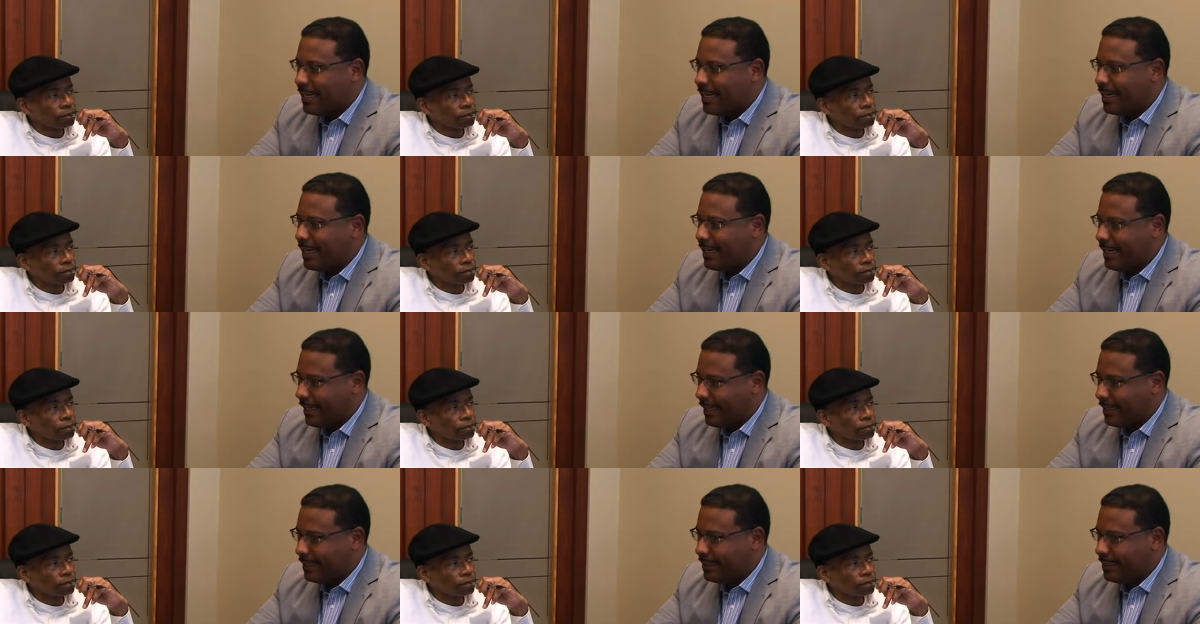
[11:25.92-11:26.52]
Speaker 1: A
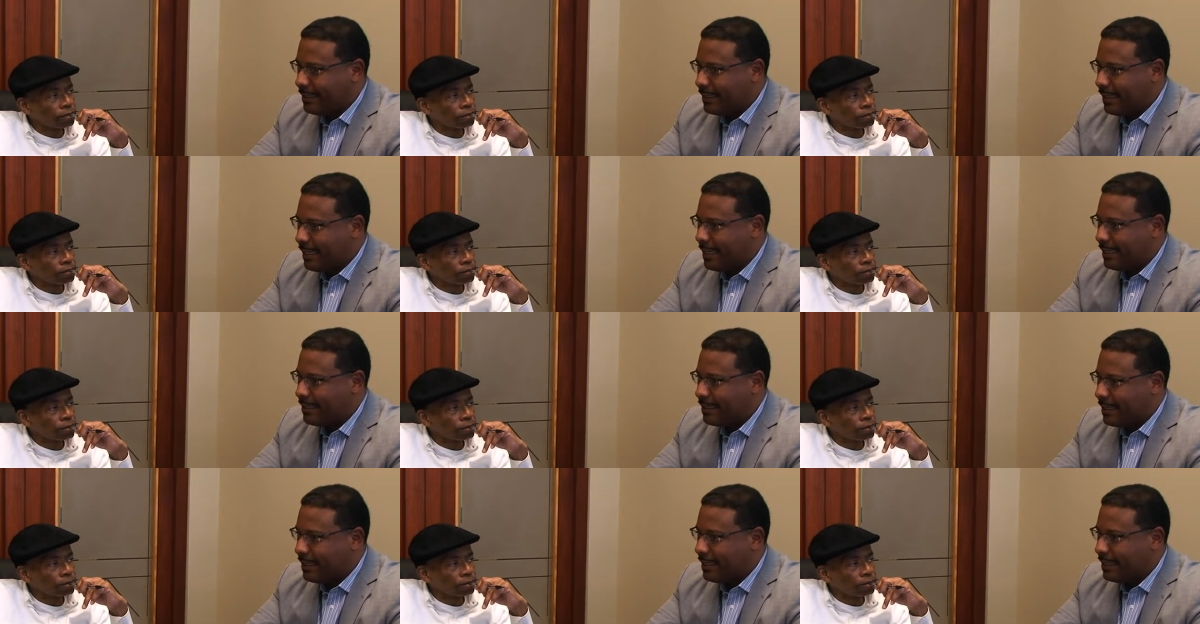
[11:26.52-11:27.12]
N
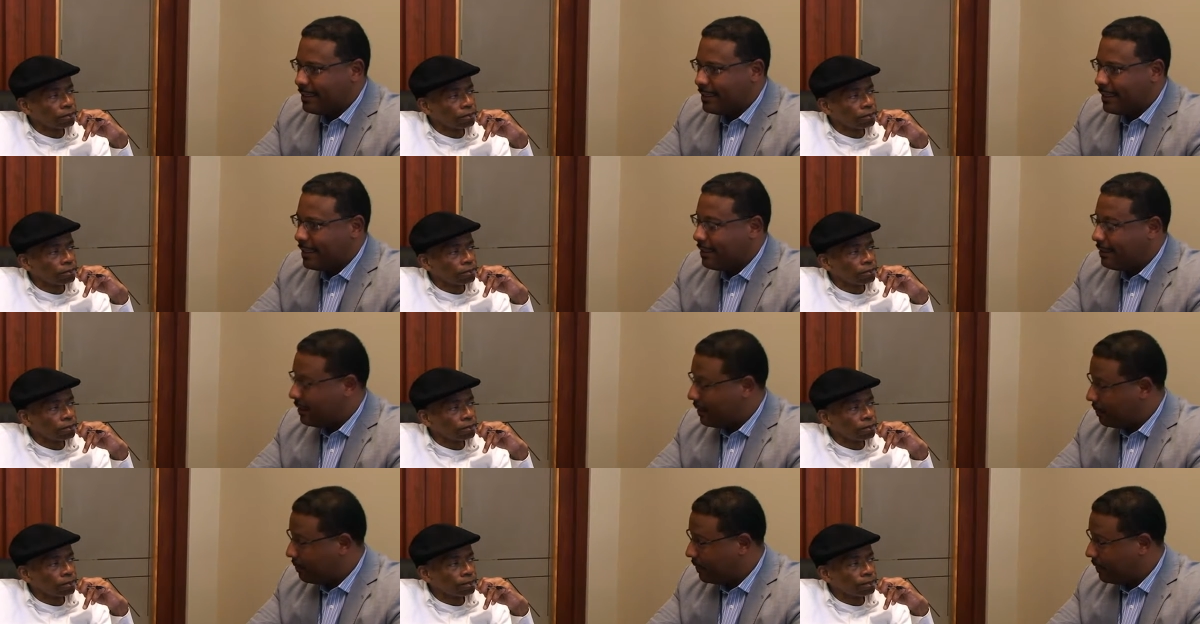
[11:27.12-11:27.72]
S H A
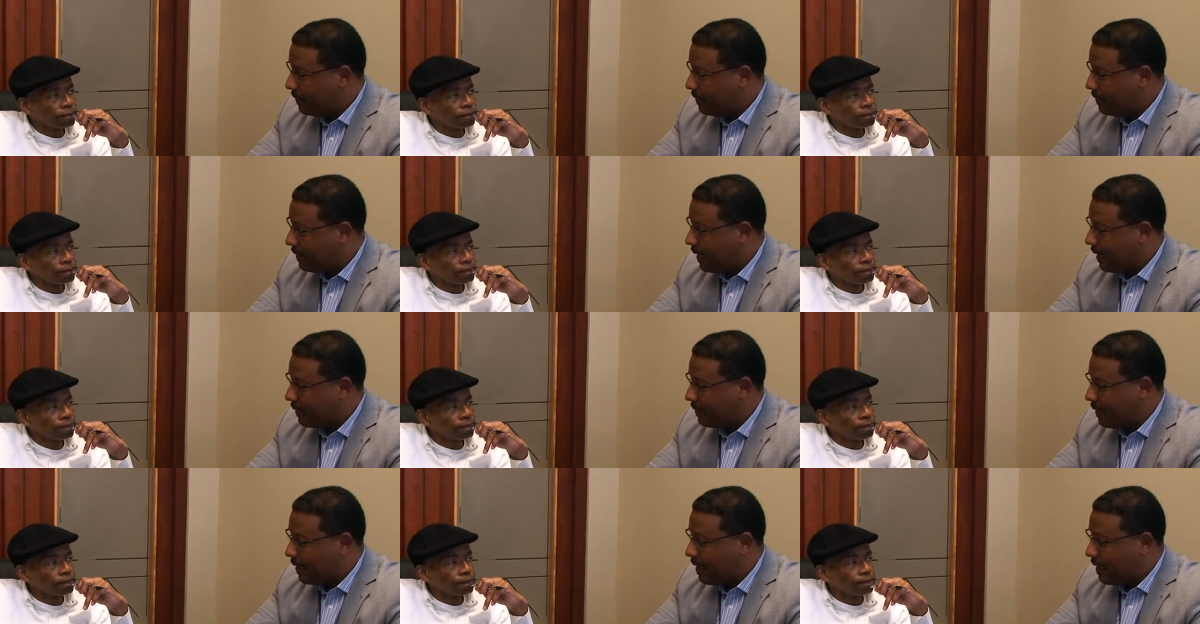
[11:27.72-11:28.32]

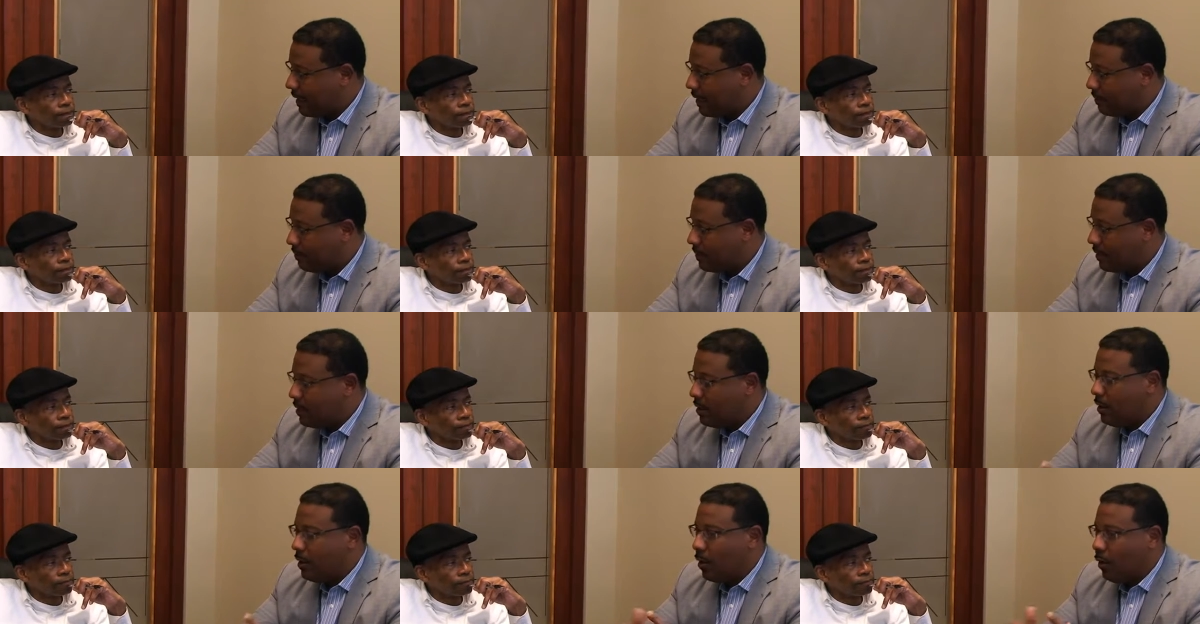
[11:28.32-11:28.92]
W.com,
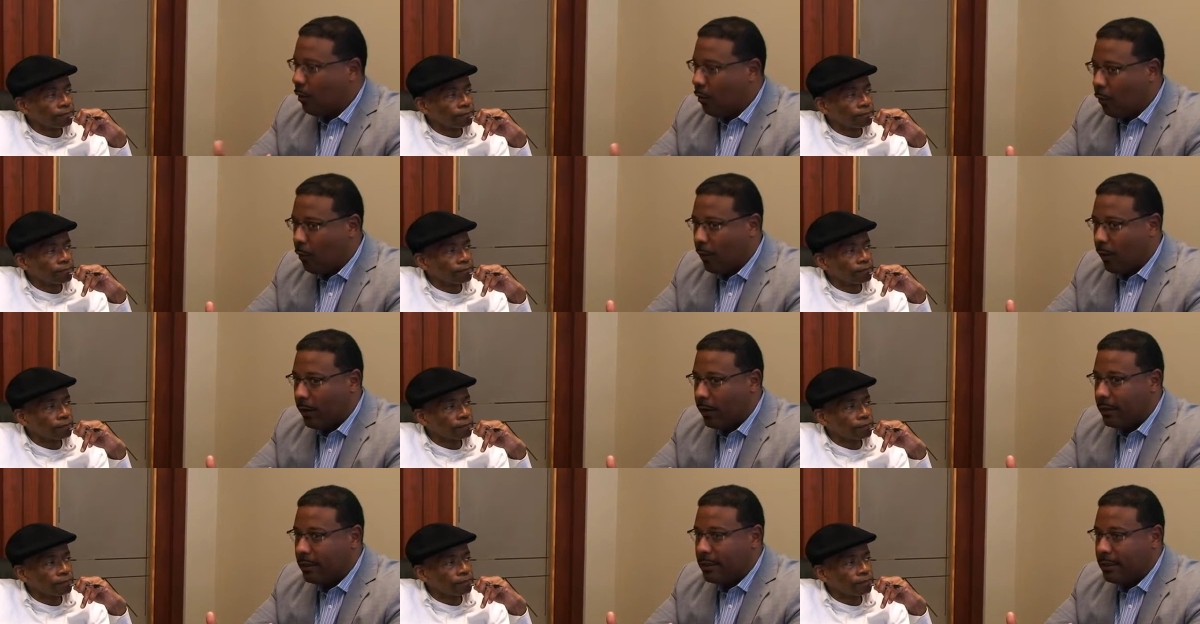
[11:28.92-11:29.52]

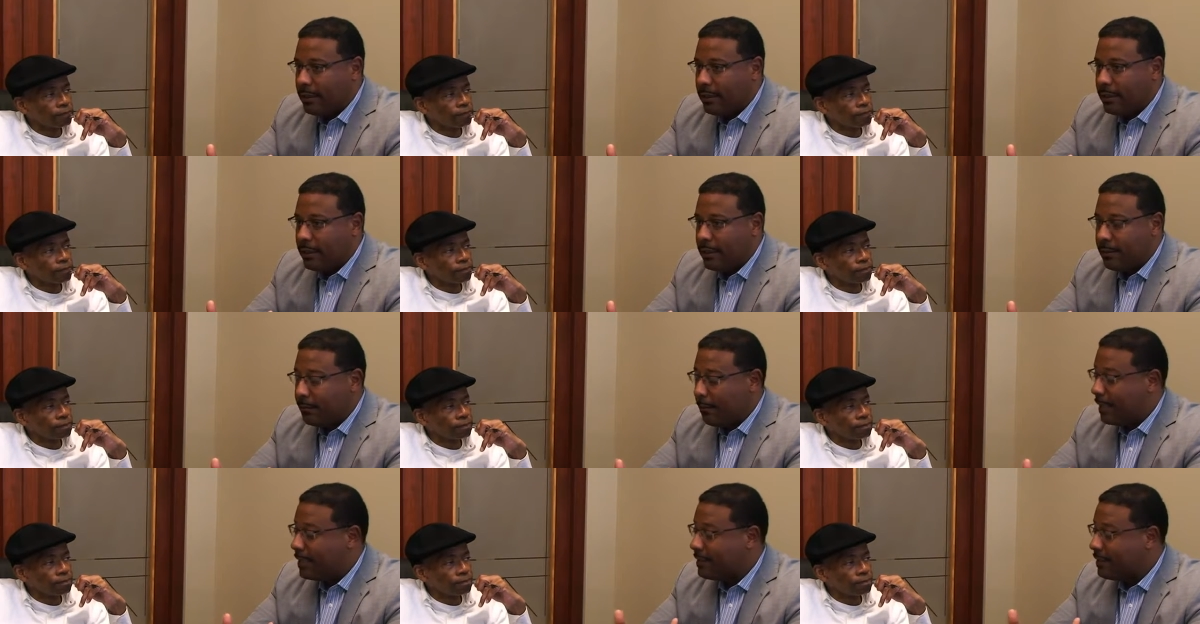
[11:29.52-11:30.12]
or
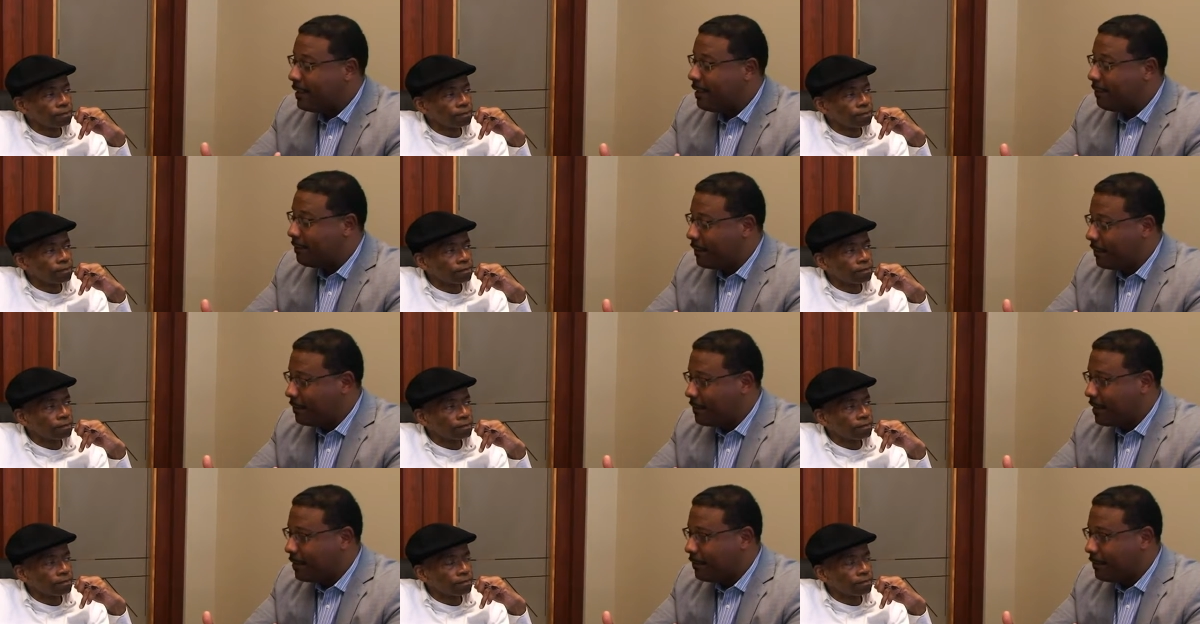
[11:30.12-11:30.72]
my cell
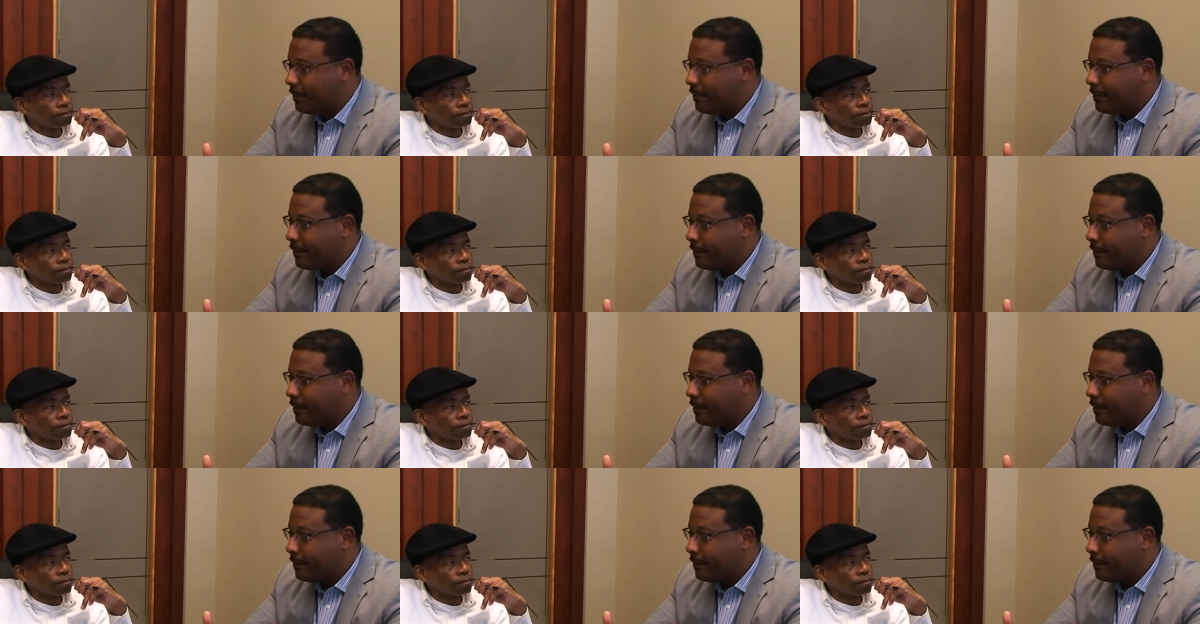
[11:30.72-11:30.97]
phone number.